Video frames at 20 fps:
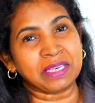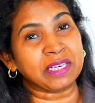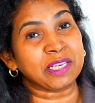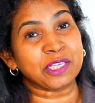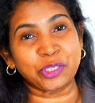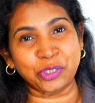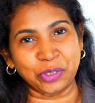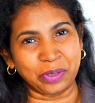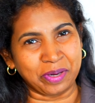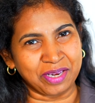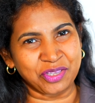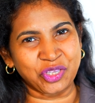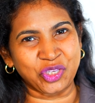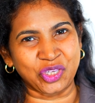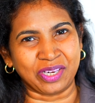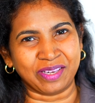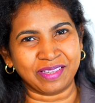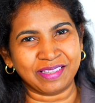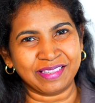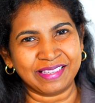
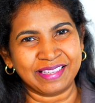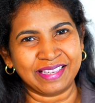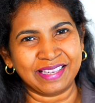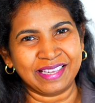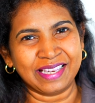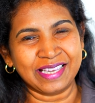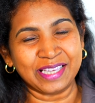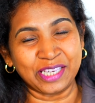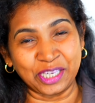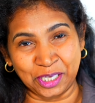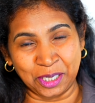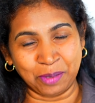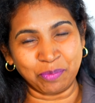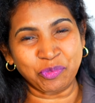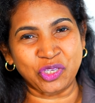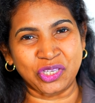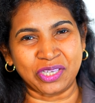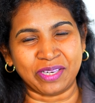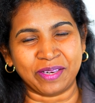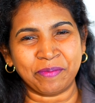restoration,
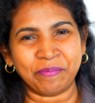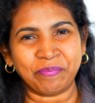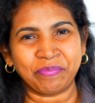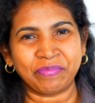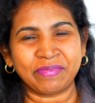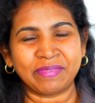redemption.